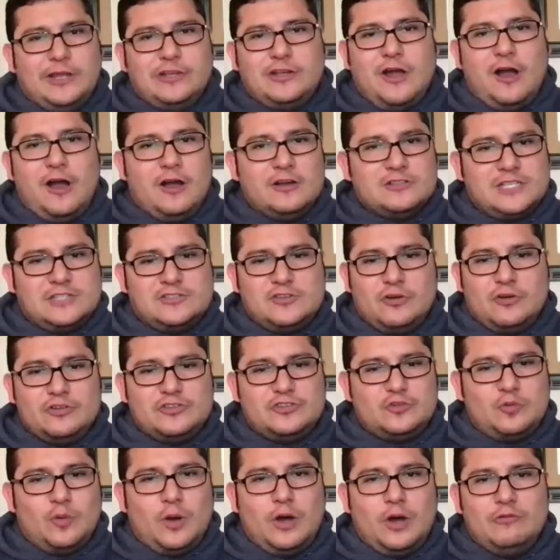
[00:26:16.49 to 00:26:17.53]
dogs as old as
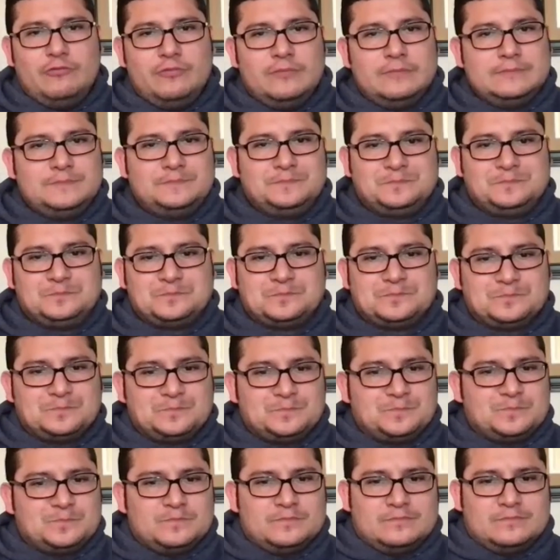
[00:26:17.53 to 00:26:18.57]
12. Okay.
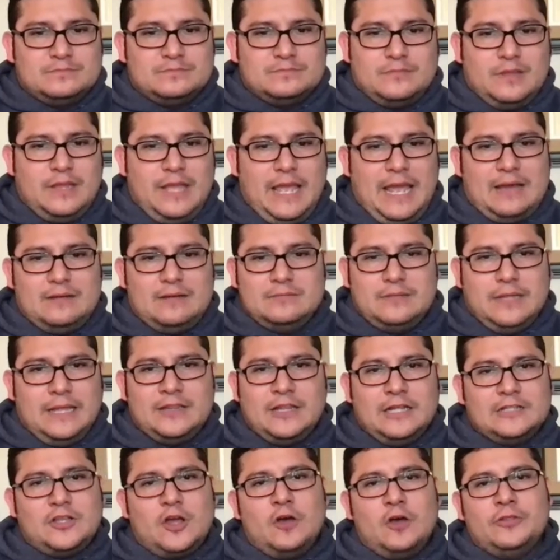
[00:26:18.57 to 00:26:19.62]
Yeah.
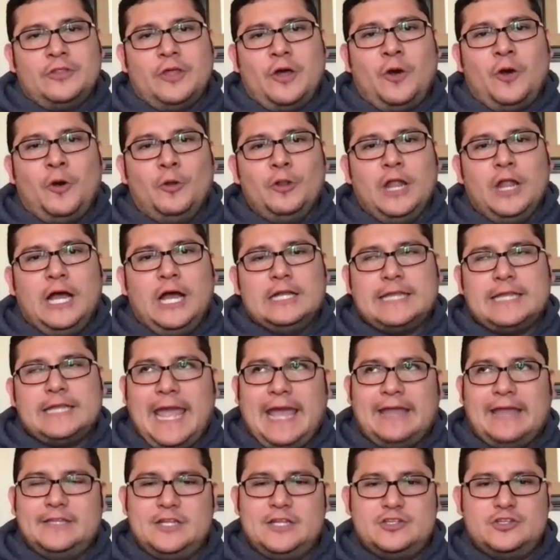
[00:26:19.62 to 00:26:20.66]
The whole
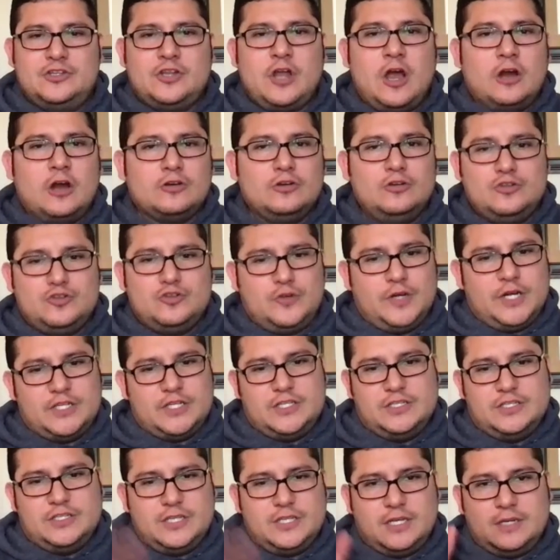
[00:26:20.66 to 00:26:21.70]
can't teach a dog new tricks
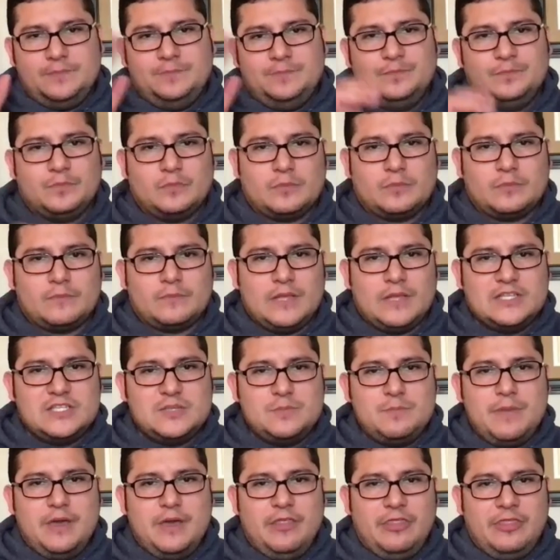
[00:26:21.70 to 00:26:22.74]
is a
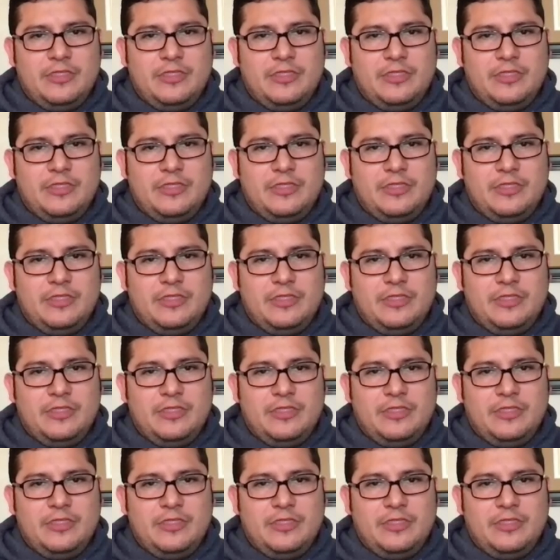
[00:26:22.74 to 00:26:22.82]
myth.